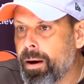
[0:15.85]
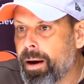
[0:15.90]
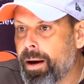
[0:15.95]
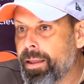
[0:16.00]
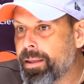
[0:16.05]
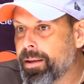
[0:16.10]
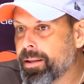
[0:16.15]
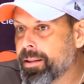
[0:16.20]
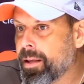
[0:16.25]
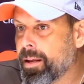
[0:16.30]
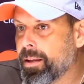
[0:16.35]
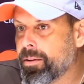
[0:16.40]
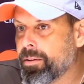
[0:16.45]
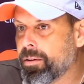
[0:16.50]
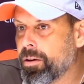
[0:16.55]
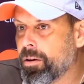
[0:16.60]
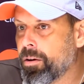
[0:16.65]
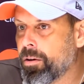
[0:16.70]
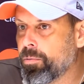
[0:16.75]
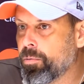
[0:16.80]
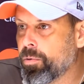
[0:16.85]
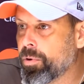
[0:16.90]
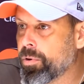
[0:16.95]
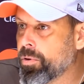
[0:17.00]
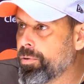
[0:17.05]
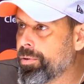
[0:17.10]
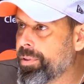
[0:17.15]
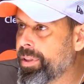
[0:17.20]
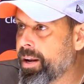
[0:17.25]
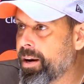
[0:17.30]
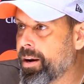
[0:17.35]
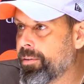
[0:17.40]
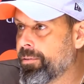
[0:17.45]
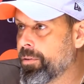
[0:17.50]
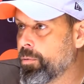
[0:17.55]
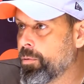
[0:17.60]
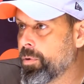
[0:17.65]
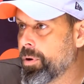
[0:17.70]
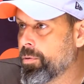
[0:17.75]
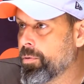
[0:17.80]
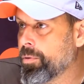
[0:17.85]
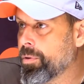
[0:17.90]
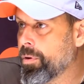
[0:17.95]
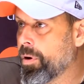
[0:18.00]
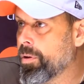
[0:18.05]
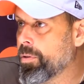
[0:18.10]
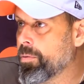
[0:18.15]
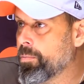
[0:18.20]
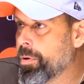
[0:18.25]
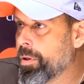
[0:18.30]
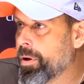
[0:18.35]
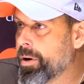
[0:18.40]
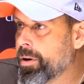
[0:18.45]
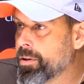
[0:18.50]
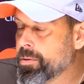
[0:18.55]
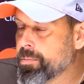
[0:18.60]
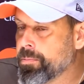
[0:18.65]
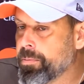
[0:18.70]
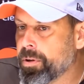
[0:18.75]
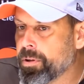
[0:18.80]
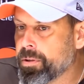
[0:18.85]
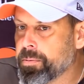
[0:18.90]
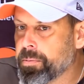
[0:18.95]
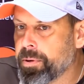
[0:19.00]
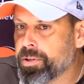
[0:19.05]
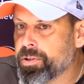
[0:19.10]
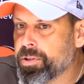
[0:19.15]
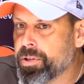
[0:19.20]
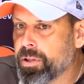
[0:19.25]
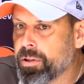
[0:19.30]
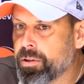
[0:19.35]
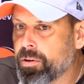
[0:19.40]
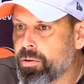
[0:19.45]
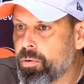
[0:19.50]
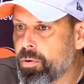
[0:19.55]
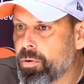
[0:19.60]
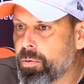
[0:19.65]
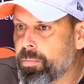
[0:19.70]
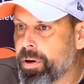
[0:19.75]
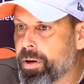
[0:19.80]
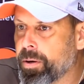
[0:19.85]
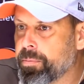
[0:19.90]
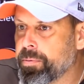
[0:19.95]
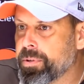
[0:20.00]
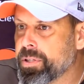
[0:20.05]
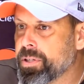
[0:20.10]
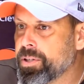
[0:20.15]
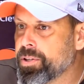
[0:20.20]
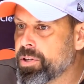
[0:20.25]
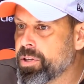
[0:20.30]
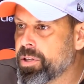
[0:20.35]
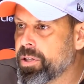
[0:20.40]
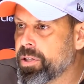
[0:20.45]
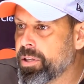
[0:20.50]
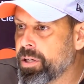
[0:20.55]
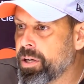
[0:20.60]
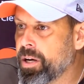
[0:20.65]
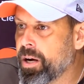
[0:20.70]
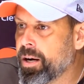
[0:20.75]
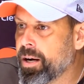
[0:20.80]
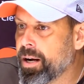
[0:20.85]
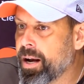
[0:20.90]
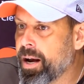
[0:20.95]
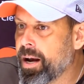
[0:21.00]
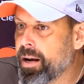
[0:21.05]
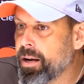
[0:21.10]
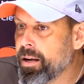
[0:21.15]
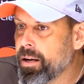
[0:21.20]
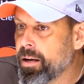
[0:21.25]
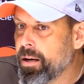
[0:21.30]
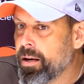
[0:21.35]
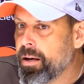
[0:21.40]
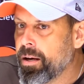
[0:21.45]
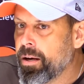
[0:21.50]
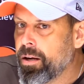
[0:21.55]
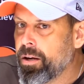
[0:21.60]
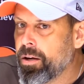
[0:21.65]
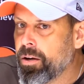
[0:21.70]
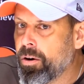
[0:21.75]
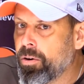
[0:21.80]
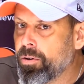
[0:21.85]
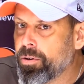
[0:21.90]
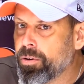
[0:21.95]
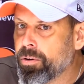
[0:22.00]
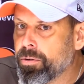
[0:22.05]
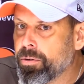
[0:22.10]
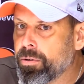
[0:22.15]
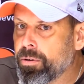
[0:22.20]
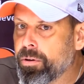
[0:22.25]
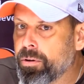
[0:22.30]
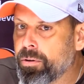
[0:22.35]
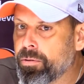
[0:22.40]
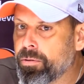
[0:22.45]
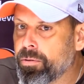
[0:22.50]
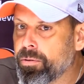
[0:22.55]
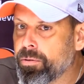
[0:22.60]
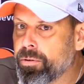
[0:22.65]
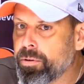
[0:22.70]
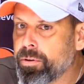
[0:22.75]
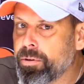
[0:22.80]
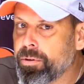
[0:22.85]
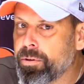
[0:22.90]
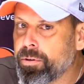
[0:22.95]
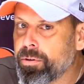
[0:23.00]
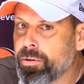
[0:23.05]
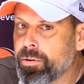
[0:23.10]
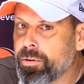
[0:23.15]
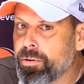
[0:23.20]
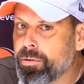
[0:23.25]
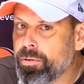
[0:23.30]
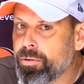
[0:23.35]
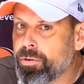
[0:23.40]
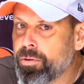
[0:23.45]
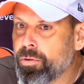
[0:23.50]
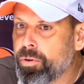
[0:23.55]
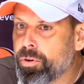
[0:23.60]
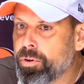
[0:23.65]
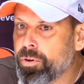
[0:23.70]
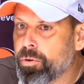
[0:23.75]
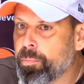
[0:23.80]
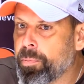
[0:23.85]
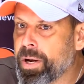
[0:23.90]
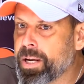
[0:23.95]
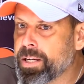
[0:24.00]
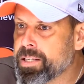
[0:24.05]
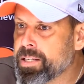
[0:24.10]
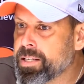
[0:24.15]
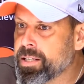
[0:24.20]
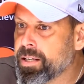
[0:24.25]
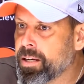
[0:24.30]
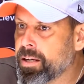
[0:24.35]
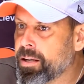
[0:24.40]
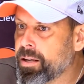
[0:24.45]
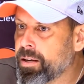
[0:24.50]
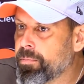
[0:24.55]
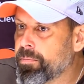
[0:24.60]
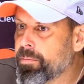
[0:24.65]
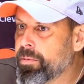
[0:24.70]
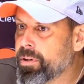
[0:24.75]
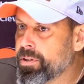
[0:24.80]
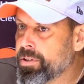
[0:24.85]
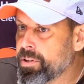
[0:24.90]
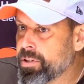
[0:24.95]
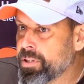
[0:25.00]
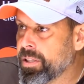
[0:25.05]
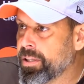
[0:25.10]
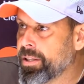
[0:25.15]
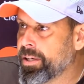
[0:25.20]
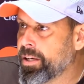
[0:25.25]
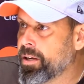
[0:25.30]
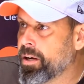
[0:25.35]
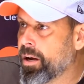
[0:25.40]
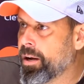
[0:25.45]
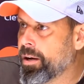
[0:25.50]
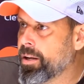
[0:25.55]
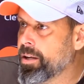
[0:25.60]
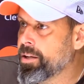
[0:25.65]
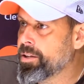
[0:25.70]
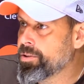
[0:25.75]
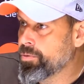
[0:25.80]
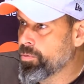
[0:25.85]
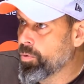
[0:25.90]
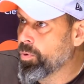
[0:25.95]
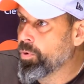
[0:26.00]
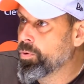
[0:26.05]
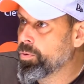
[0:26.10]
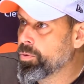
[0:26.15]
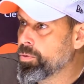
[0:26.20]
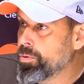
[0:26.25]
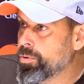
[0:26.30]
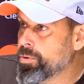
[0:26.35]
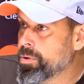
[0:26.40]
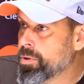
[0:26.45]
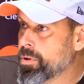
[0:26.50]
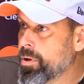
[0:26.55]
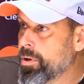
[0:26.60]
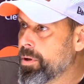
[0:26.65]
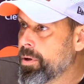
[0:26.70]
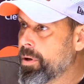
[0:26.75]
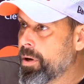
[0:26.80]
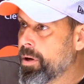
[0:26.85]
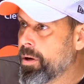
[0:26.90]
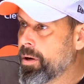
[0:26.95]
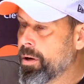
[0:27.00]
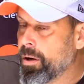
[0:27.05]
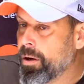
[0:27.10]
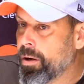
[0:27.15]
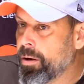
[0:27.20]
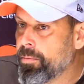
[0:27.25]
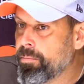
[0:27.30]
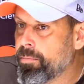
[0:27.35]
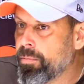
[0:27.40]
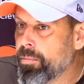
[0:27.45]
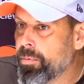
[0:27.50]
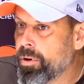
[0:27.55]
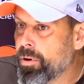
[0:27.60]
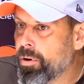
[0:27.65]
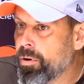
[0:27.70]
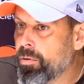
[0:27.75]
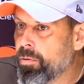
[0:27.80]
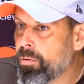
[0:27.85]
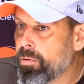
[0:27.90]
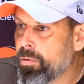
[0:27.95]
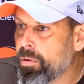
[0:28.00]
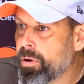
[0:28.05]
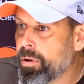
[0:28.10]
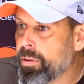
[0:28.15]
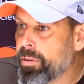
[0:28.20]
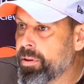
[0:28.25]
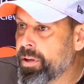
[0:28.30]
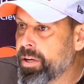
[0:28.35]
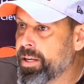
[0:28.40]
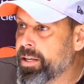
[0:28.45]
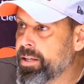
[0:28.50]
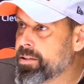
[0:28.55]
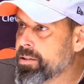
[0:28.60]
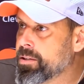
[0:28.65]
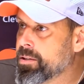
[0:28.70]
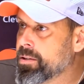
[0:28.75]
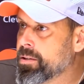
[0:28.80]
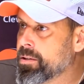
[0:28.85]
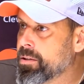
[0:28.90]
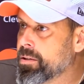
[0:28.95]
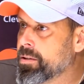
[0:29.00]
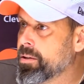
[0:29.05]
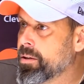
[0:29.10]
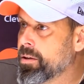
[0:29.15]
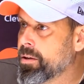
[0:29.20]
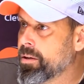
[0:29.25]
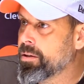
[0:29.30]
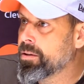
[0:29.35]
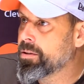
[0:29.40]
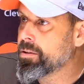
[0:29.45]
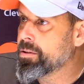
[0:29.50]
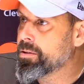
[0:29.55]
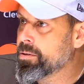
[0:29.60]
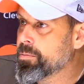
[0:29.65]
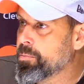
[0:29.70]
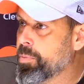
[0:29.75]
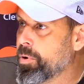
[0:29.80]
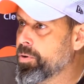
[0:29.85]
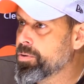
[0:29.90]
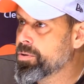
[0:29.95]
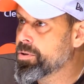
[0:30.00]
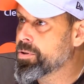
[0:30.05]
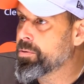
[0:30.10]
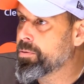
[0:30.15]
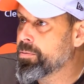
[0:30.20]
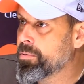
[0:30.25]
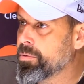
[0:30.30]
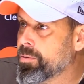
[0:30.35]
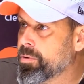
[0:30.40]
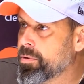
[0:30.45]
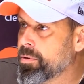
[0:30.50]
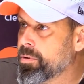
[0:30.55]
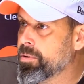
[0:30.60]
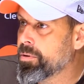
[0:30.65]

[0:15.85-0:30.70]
I think that, you know, we're doing that every week with all the players, but especially at the quarterback position and a young guy. You know, you're doing your best to get him to just lean on his rules, you know, that he's supposed to